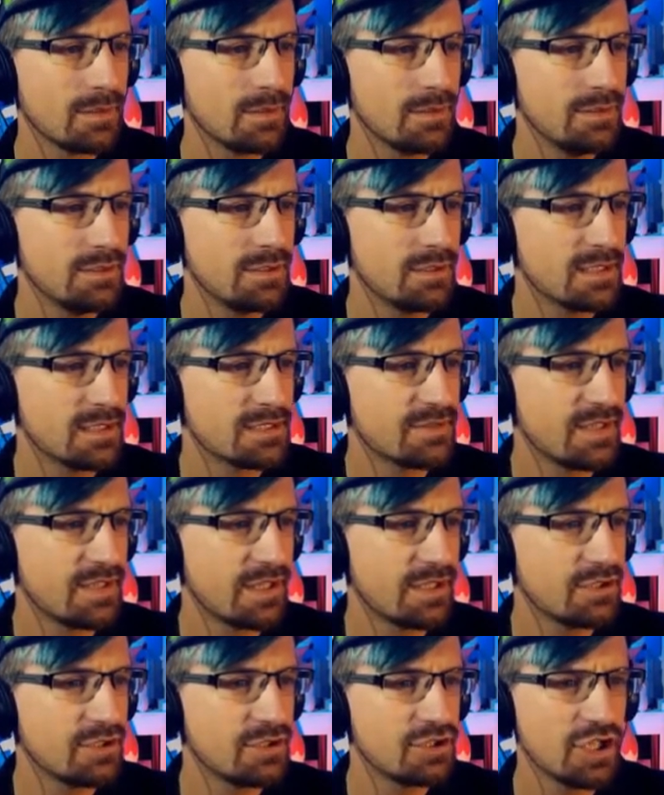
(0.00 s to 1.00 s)
You guys have done
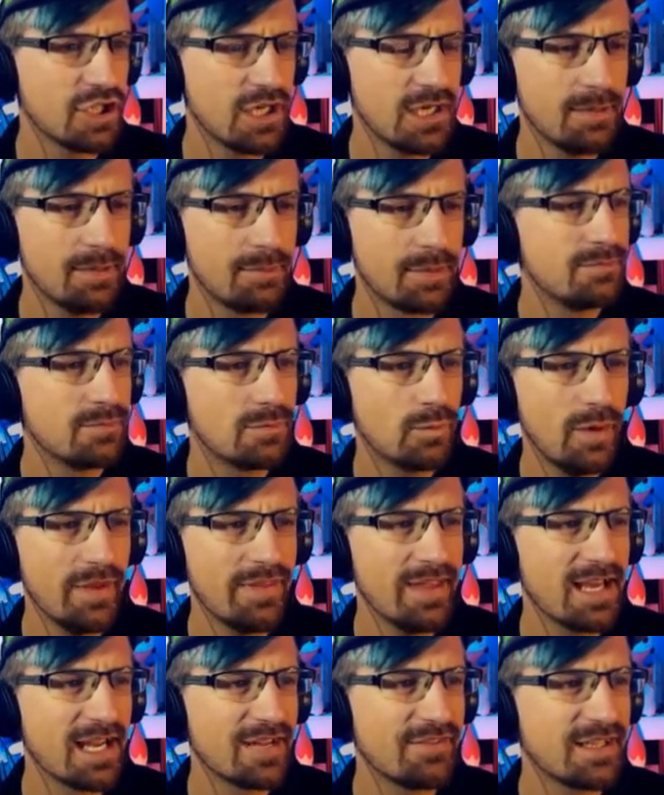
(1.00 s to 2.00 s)
a good job. Where
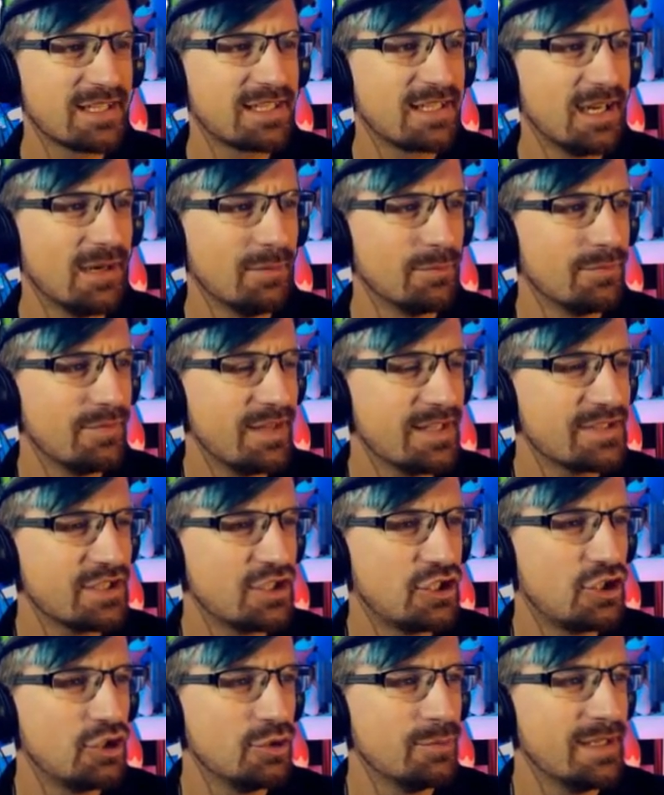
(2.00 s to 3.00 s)
the hell have I come? That's a
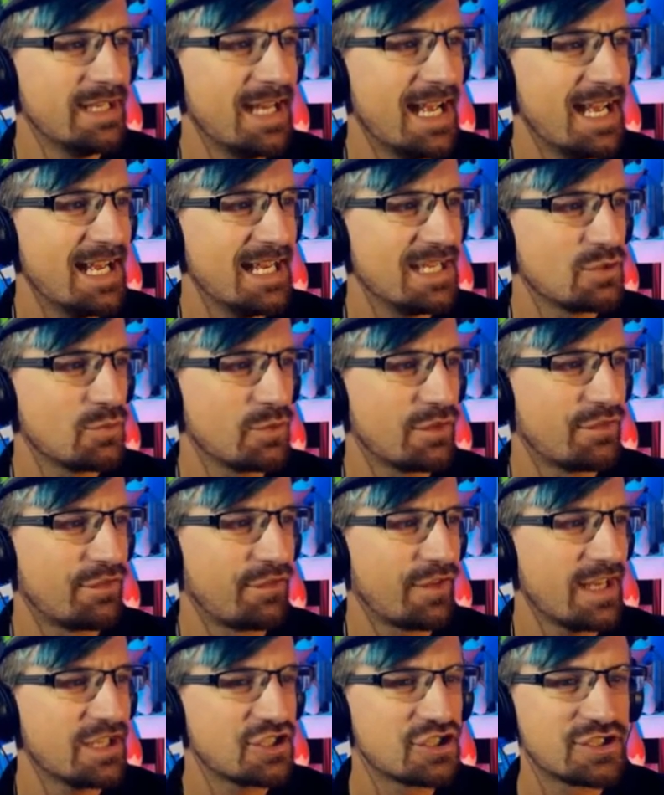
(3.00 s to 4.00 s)
human hand with
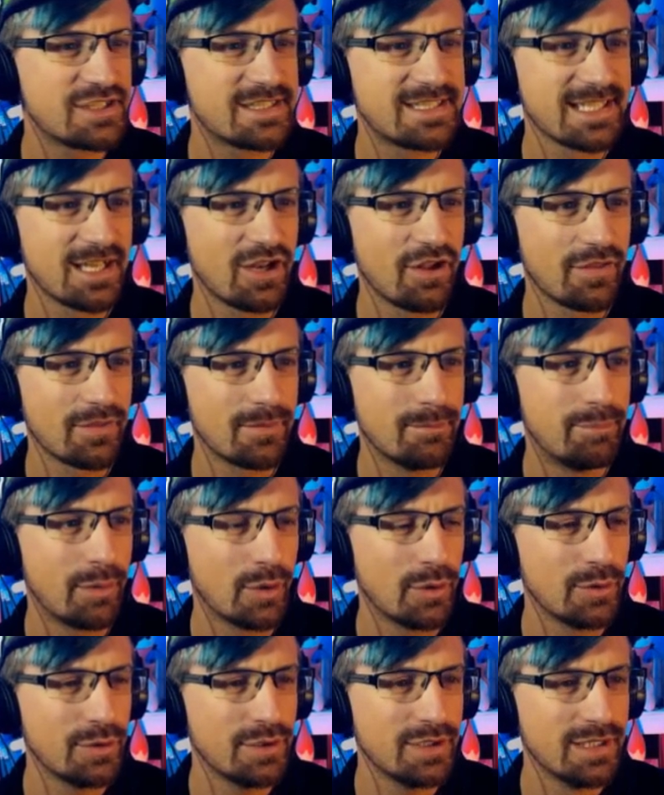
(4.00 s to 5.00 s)
flesh still on the
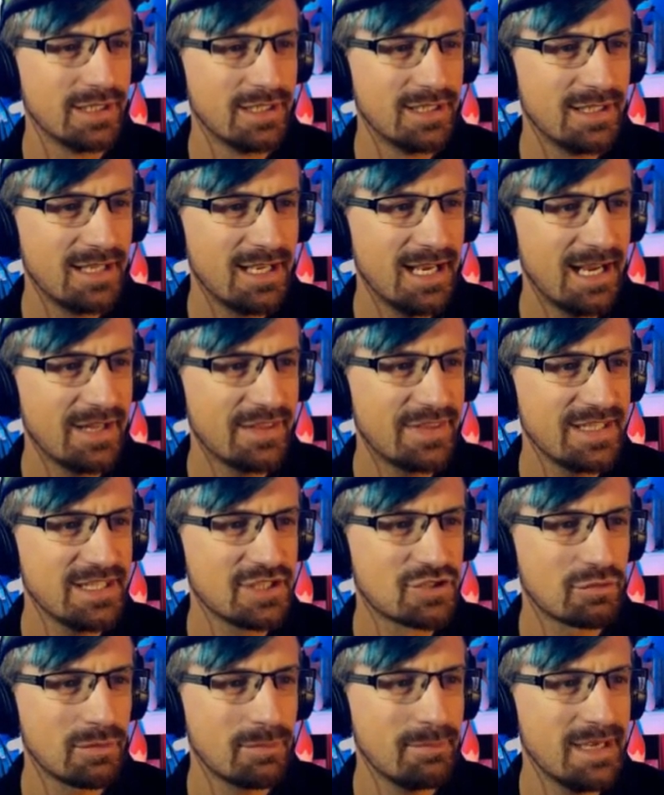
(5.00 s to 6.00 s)
bone, and
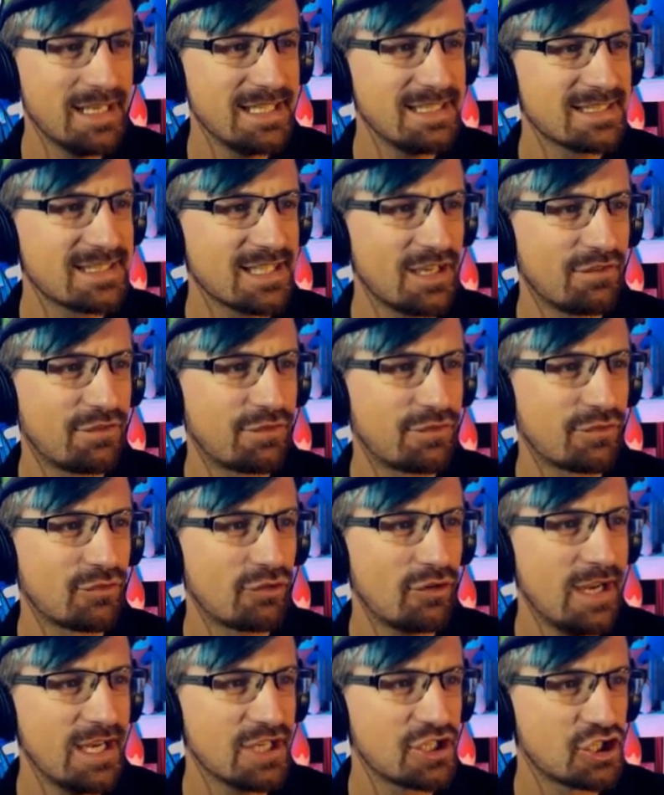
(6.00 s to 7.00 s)
these remains are
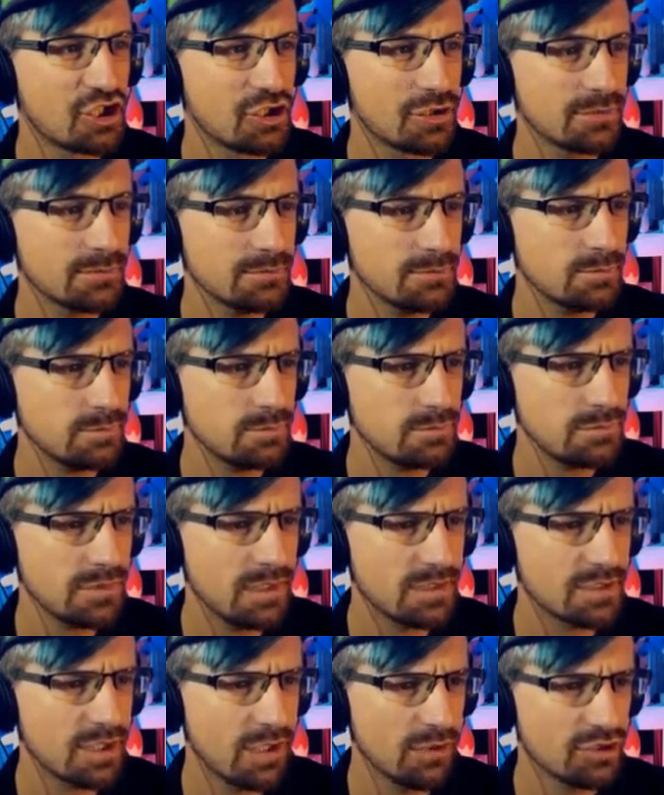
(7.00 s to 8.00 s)
fresh. I
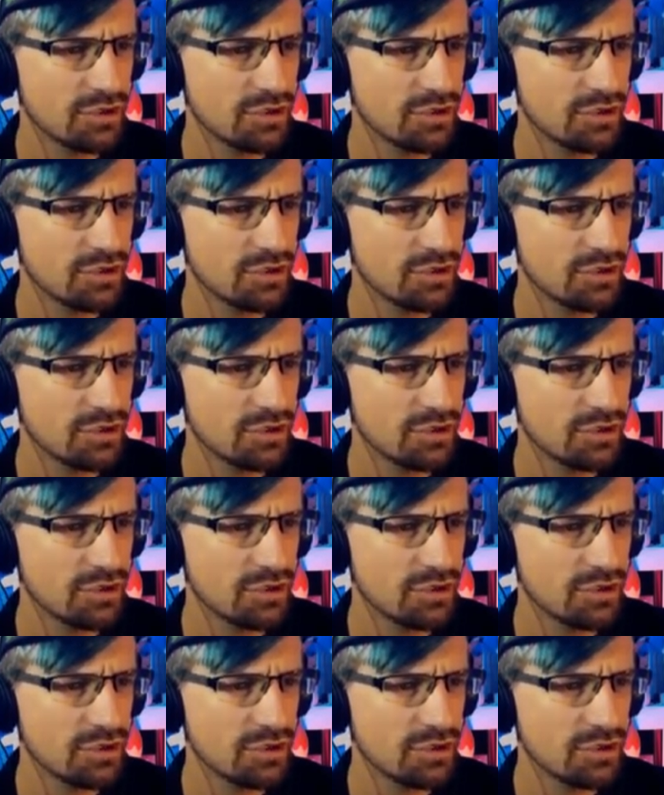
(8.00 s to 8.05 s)
told you.